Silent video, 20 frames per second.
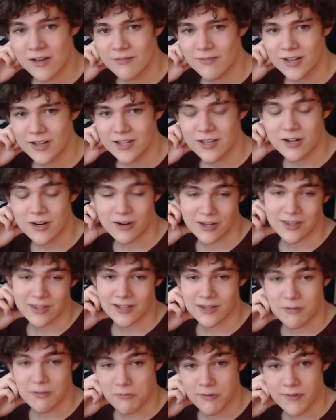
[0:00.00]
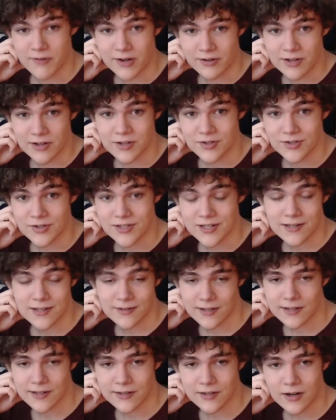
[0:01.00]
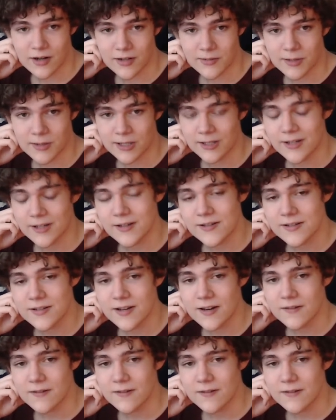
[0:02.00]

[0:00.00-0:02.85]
But, you know, I think they were very interesting. They talked about a lot of stuff.